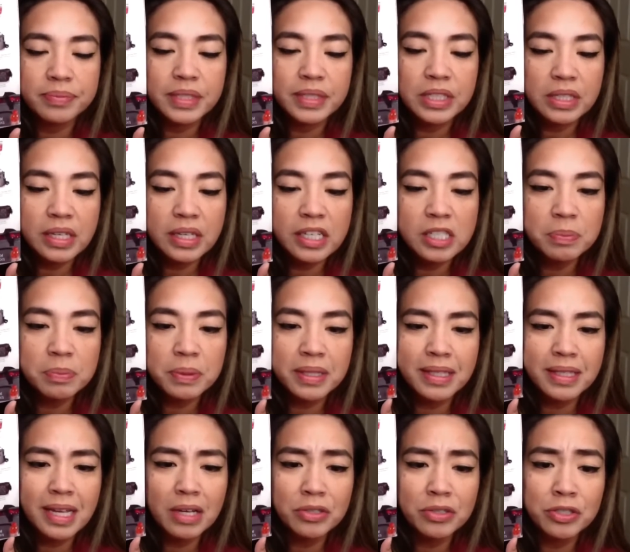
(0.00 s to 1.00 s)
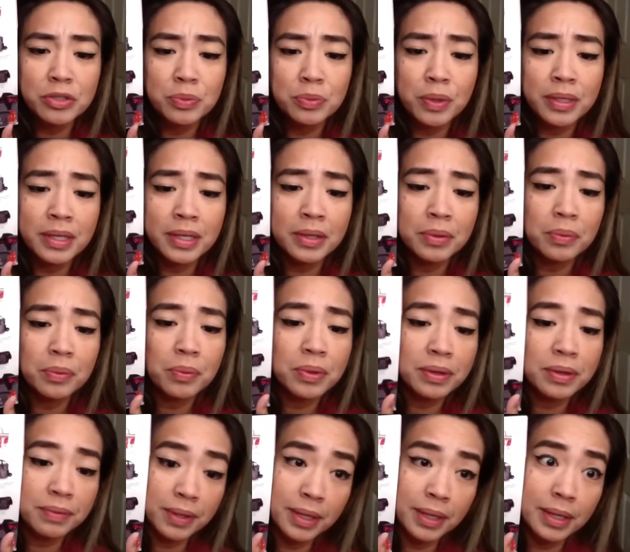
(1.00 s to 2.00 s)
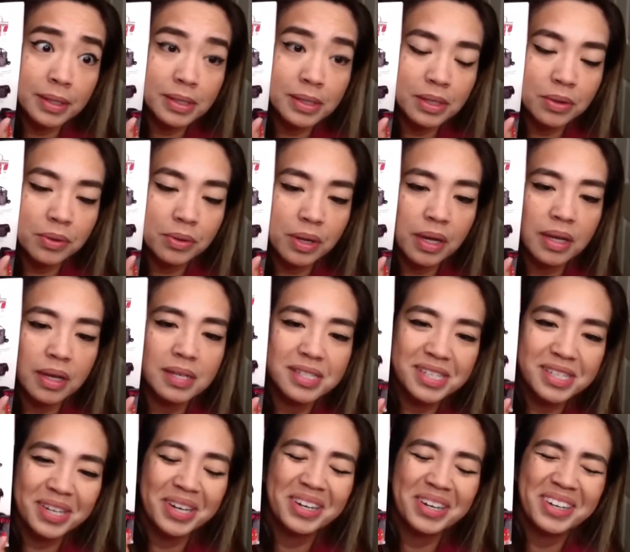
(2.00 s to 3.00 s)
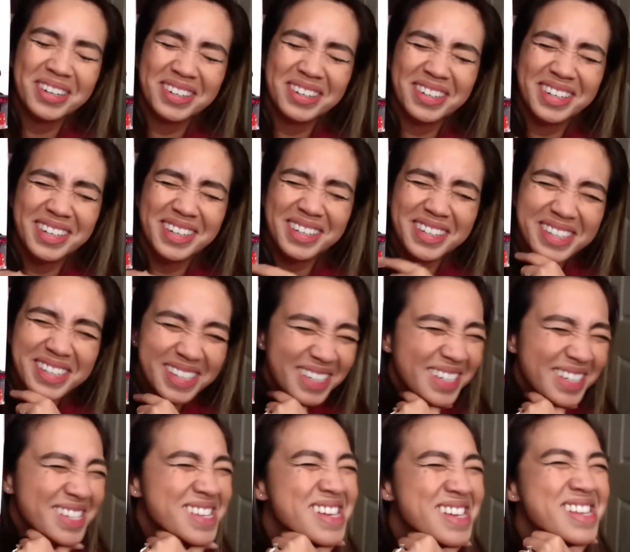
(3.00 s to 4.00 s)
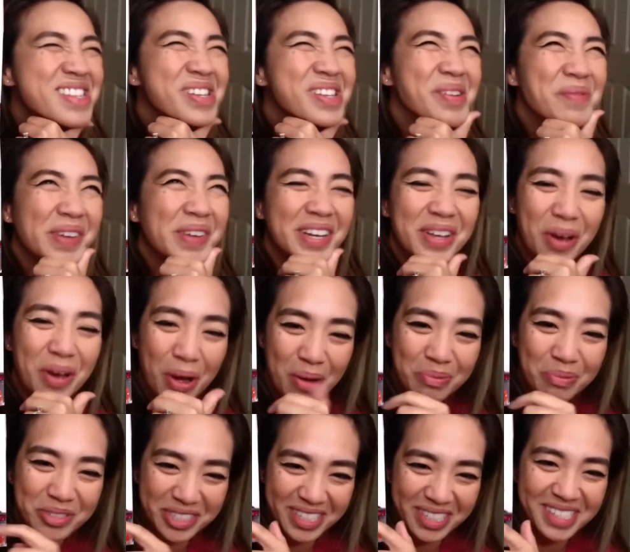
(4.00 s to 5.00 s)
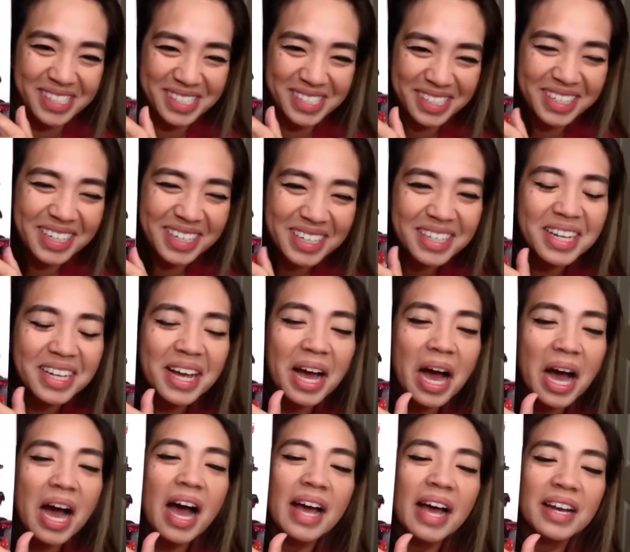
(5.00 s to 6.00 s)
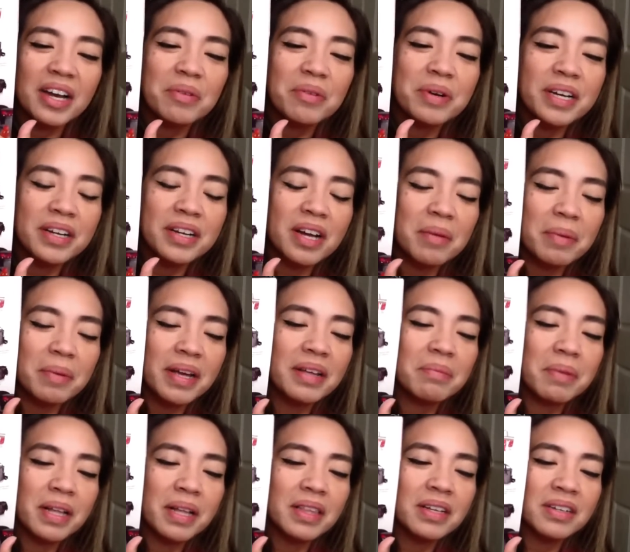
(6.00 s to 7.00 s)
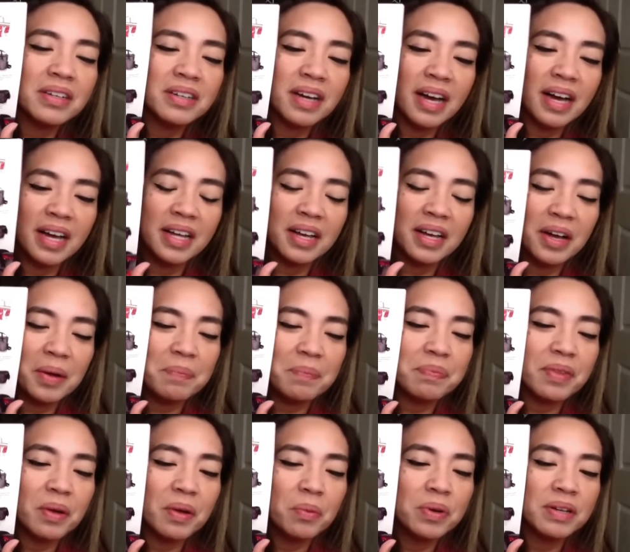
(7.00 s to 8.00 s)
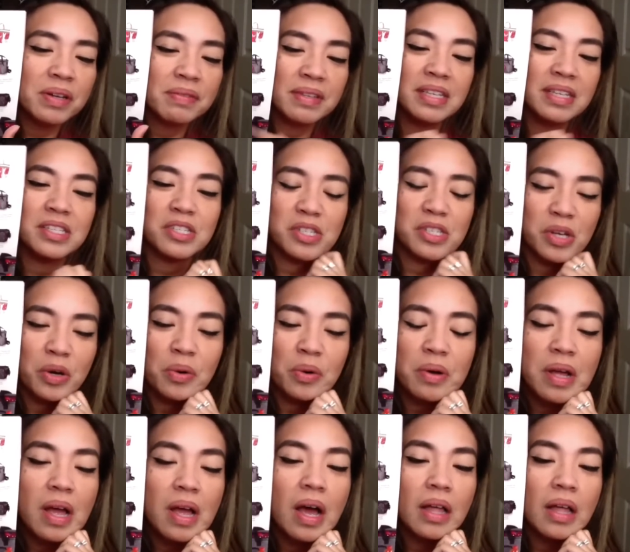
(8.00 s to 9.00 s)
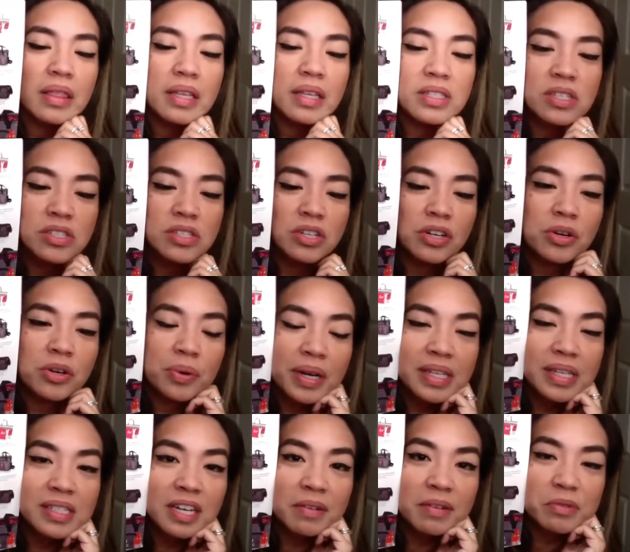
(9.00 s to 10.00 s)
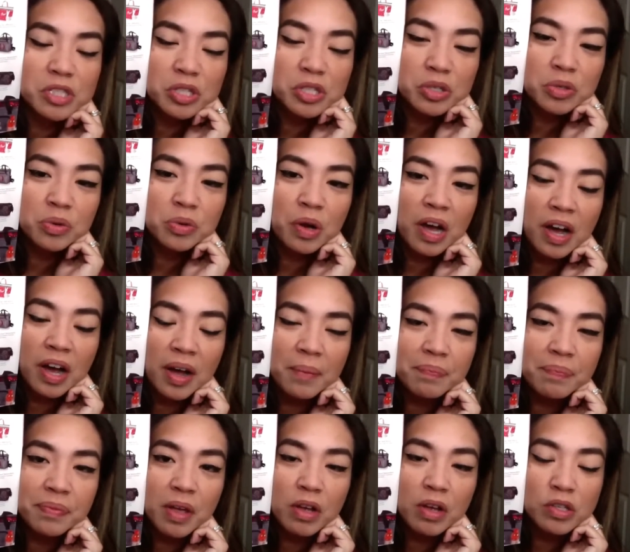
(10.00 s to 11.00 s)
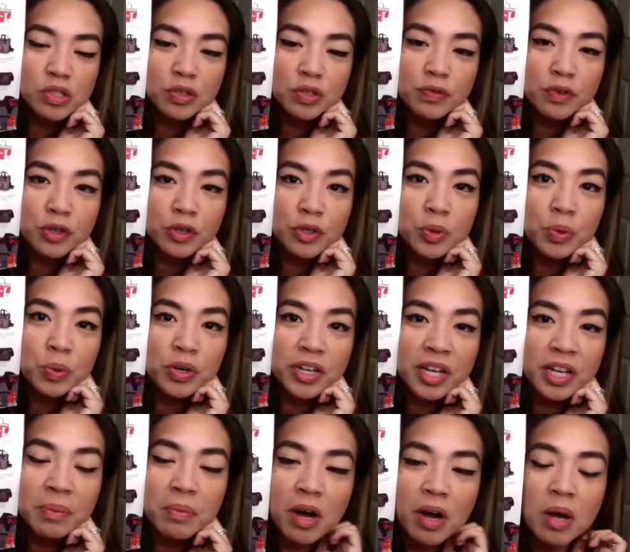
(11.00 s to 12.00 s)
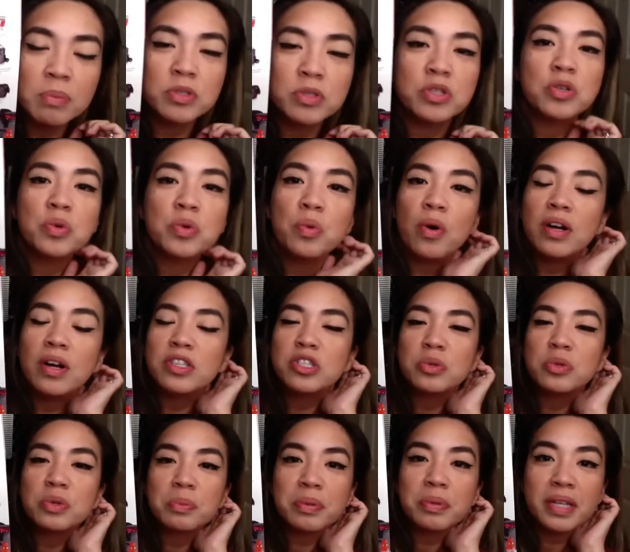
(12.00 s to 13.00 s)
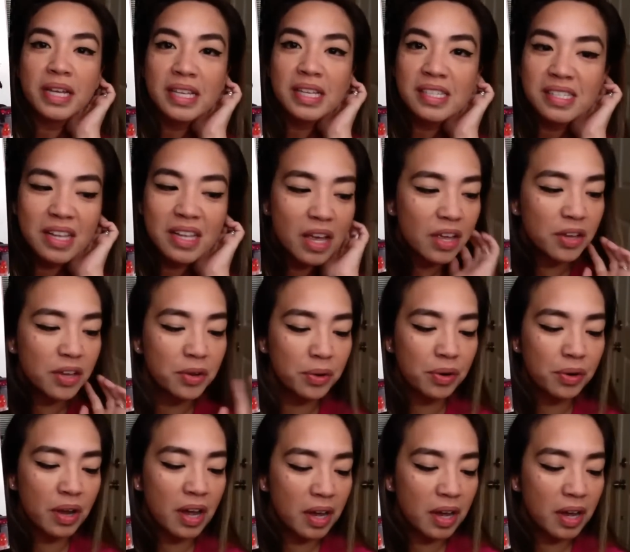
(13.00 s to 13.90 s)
this, but now she's wanting one of these. Okay, so too many options. And I already got my little guy one of these. So this is a great time to also for you working moms who want to replace your